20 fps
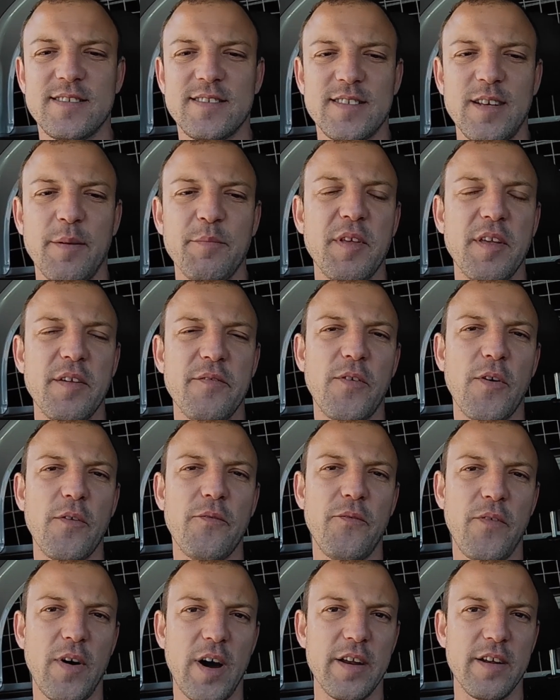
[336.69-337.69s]
Something for
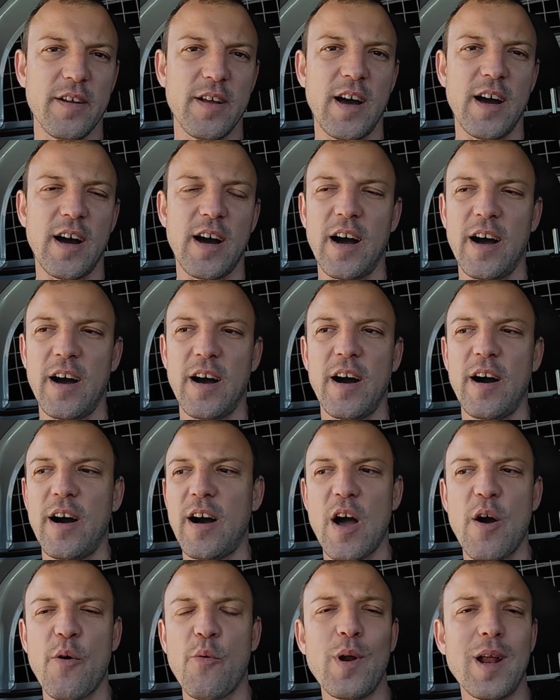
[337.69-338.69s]
fun. I
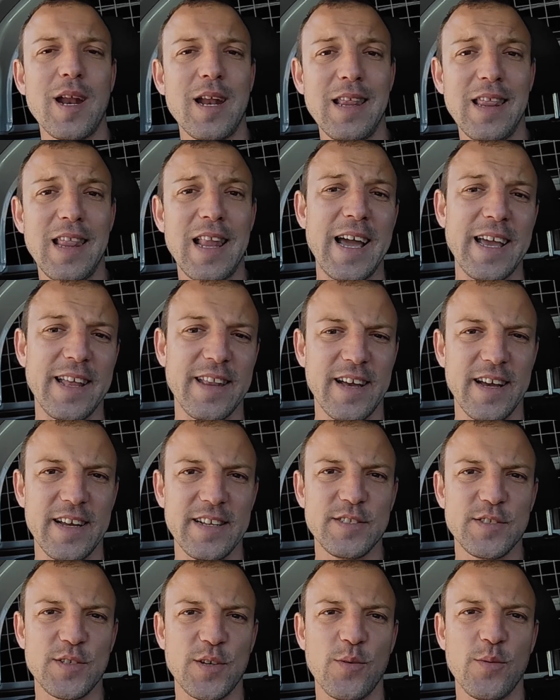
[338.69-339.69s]
really like that.
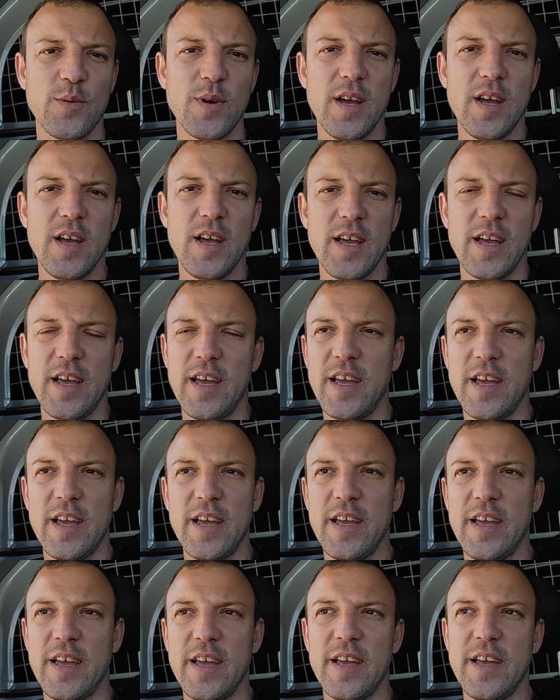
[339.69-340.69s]
So
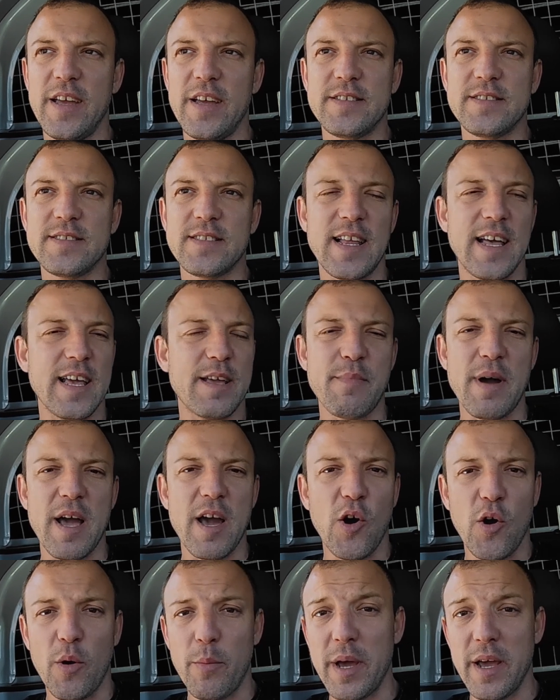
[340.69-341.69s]
it's like my
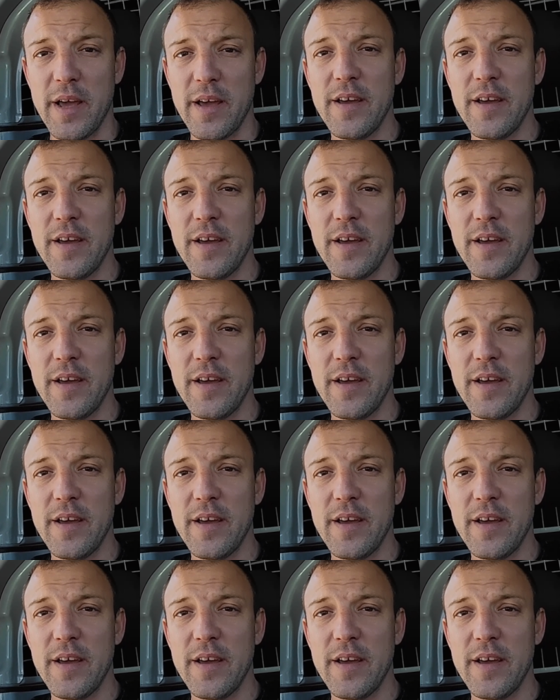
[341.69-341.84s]
hobby.